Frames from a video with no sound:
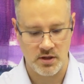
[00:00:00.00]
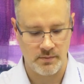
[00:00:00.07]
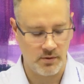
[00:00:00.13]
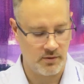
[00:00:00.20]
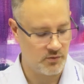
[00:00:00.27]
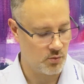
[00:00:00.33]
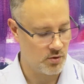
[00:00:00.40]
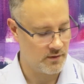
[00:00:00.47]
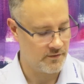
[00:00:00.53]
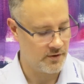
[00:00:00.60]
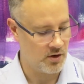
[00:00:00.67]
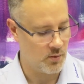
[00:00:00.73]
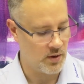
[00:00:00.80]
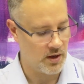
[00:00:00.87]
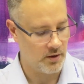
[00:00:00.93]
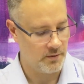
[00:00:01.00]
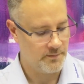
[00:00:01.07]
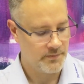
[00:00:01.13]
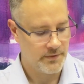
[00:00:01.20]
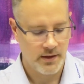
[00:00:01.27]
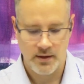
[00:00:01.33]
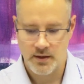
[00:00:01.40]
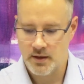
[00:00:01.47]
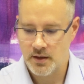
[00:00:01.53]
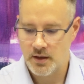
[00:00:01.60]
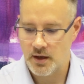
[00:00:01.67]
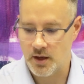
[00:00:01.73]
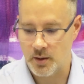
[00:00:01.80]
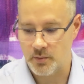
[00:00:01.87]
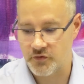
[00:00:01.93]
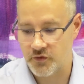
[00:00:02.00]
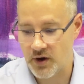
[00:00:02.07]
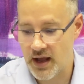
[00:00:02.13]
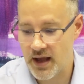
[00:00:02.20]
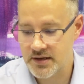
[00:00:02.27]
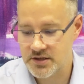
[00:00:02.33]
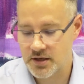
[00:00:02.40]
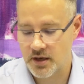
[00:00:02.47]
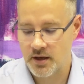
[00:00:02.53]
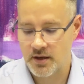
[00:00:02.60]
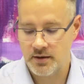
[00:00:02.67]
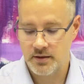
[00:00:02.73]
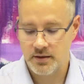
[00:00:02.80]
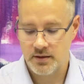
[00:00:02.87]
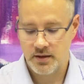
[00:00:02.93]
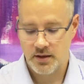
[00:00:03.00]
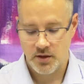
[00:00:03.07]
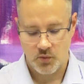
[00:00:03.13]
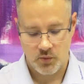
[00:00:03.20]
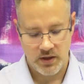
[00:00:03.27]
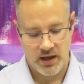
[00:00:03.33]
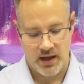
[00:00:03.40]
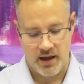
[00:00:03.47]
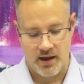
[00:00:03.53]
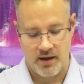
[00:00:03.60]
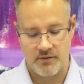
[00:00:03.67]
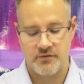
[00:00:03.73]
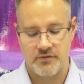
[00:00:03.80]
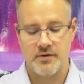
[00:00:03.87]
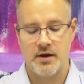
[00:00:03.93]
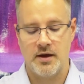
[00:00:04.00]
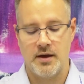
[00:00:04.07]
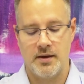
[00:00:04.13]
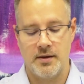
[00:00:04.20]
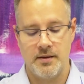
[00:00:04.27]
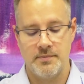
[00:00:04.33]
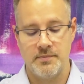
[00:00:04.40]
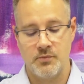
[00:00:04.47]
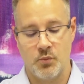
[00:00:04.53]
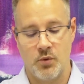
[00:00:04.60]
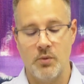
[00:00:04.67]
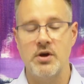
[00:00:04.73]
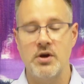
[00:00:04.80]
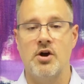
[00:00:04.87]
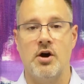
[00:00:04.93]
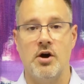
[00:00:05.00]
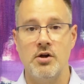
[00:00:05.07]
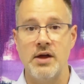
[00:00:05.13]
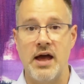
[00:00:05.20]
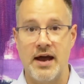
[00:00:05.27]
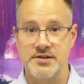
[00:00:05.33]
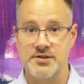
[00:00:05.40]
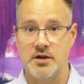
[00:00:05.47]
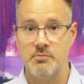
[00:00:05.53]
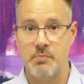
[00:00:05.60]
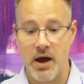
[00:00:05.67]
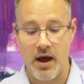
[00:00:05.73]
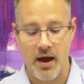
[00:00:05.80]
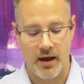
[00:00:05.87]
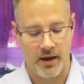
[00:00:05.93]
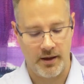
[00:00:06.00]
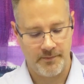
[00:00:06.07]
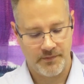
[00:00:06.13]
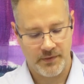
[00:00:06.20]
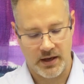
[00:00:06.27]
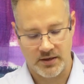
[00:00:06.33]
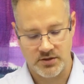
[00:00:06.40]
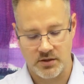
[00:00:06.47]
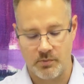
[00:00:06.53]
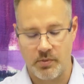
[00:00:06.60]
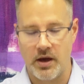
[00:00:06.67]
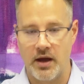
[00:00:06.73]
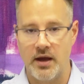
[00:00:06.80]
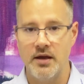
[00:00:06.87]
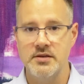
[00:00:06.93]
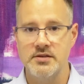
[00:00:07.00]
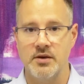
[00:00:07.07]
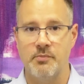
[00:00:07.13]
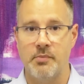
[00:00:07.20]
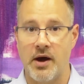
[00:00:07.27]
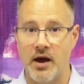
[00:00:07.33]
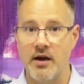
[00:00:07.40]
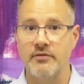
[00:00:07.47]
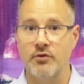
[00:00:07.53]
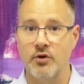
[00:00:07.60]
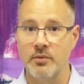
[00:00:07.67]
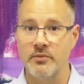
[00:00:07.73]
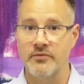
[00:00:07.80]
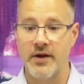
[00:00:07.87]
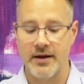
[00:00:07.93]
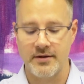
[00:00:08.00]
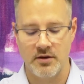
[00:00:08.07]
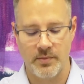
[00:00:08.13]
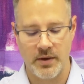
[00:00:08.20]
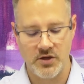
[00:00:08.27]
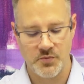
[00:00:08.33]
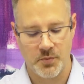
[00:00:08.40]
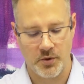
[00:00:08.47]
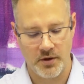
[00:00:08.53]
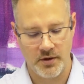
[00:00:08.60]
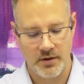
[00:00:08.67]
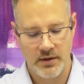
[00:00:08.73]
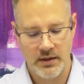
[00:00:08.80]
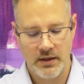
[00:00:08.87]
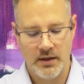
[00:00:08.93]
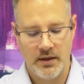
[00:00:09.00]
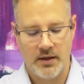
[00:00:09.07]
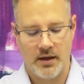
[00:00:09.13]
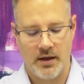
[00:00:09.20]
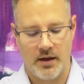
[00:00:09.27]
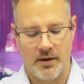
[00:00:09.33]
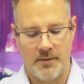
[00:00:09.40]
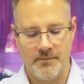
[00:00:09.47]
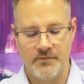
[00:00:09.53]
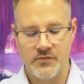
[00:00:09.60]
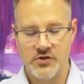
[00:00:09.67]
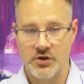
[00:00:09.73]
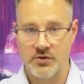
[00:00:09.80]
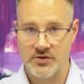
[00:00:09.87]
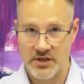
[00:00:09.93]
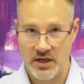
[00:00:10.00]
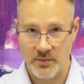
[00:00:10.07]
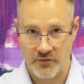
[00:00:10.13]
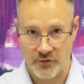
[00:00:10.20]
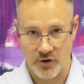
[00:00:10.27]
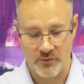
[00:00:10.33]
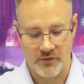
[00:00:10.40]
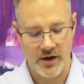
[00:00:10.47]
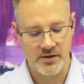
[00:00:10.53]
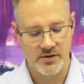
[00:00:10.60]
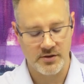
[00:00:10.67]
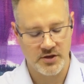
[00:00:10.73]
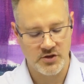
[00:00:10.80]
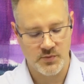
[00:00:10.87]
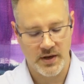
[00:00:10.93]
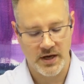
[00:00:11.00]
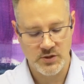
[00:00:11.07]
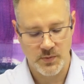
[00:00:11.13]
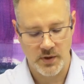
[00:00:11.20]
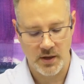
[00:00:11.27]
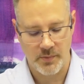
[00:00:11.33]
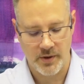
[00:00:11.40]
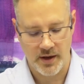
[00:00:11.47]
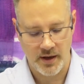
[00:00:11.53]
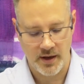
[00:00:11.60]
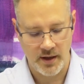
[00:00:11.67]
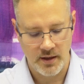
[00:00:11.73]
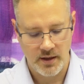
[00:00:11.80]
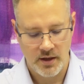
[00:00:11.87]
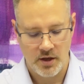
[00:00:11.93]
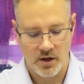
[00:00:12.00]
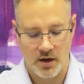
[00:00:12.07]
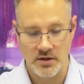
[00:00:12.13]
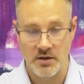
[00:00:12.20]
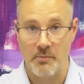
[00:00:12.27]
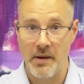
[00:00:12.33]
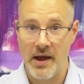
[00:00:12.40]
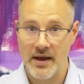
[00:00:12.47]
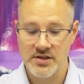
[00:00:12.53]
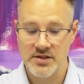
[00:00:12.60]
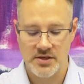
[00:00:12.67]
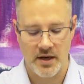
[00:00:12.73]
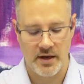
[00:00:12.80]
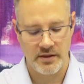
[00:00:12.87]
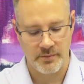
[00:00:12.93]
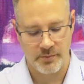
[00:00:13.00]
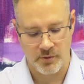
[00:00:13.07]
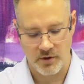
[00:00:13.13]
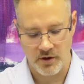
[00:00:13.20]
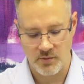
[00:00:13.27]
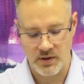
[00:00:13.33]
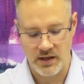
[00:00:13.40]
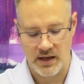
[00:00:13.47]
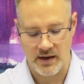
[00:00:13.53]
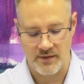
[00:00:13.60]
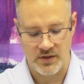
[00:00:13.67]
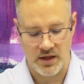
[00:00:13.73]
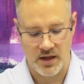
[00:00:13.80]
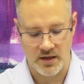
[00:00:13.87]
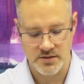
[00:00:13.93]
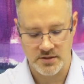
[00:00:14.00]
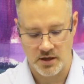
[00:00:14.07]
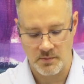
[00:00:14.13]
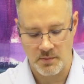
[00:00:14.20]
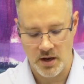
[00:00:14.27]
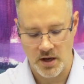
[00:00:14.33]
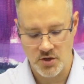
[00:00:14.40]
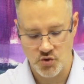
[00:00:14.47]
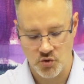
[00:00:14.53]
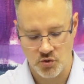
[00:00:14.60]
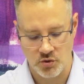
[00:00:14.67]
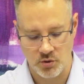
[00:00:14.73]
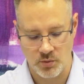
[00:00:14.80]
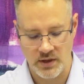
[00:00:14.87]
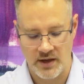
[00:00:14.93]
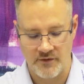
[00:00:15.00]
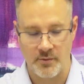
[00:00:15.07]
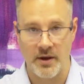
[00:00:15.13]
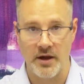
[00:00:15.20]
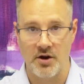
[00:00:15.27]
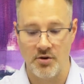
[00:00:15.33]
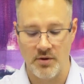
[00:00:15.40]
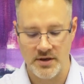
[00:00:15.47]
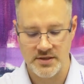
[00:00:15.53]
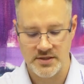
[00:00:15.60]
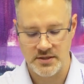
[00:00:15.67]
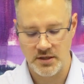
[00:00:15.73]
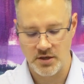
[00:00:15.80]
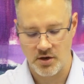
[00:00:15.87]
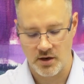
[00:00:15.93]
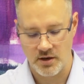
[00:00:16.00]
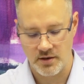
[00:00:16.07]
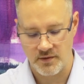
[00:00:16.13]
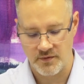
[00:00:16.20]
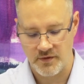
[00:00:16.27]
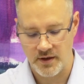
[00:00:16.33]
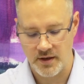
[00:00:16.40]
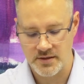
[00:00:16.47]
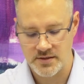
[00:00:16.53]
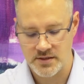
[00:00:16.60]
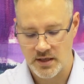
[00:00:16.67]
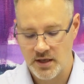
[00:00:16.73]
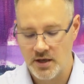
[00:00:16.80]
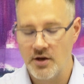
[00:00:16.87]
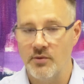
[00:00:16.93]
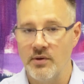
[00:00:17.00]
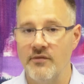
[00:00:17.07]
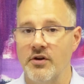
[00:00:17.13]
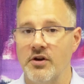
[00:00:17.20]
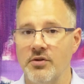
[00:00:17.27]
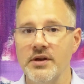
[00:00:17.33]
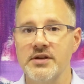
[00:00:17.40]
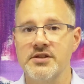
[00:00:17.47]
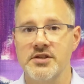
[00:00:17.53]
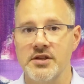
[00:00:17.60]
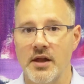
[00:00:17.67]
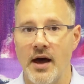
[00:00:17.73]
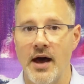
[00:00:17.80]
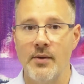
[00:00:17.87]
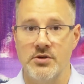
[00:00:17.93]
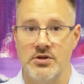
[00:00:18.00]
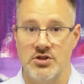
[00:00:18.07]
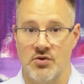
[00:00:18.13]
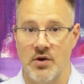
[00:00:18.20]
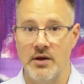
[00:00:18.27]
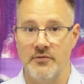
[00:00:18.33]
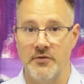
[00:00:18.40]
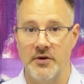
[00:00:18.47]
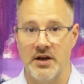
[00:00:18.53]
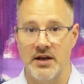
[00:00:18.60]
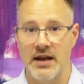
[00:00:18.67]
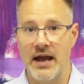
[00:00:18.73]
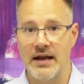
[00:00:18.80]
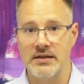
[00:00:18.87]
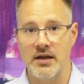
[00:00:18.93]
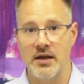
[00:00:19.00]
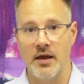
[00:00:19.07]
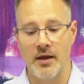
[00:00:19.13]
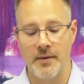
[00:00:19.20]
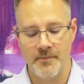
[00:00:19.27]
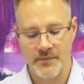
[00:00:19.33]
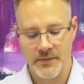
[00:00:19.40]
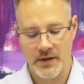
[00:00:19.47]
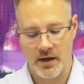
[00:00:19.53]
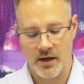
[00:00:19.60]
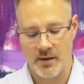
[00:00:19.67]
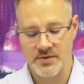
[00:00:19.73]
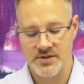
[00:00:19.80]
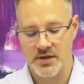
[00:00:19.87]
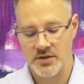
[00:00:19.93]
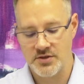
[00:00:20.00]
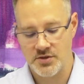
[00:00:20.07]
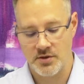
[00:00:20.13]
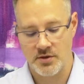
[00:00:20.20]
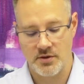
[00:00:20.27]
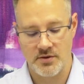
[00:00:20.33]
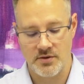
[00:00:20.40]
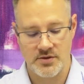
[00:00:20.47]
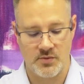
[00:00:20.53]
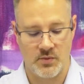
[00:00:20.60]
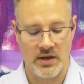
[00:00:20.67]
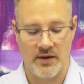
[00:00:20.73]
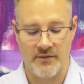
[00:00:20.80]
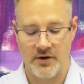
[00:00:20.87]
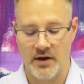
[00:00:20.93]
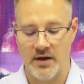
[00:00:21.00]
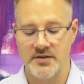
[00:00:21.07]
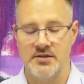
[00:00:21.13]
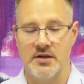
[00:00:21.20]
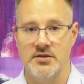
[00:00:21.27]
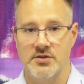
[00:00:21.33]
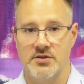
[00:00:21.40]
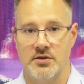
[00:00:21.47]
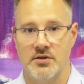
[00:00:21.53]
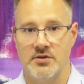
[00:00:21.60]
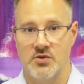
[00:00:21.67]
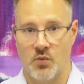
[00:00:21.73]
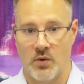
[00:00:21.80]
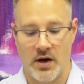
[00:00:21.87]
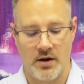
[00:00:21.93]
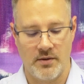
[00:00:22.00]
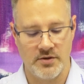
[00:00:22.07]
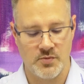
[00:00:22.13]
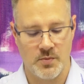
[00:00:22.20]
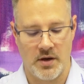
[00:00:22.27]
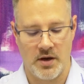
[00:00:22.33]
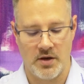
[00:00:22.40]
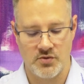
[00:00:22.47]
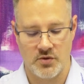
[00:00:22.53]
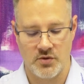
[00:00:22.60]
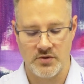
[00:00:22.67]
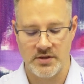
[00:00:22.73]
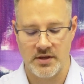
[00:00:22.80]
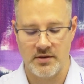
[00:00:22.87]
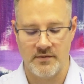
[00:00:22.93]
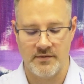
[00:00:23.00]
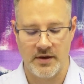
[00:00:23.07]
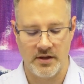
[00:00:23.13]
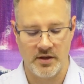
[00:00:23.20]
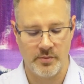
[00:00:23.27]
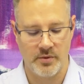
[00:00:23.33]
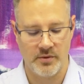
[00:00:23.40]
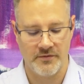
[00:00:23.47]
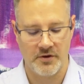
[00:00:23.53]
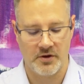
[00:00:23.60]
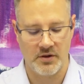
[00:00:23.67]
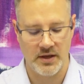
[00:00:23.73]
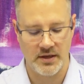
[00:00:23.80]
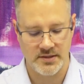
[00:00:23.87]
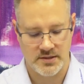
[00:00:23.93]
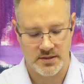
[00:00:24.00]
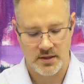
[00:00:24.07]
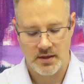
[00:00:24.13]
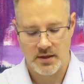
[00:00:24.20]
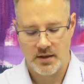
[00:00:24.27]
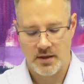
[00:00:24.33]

They both work very well. Um, for Axon, we have uh, what we call Axon Pi. Axon Pi is a Pi form factor baseboard. Um, so same form factor as Raspberry Pi. On the back side of the board, we have the Axon module, we have a micro SD card interface, we have a click slot, which is great for connecting um, sensors. We have various sensors and wireless modules that are available for clicks.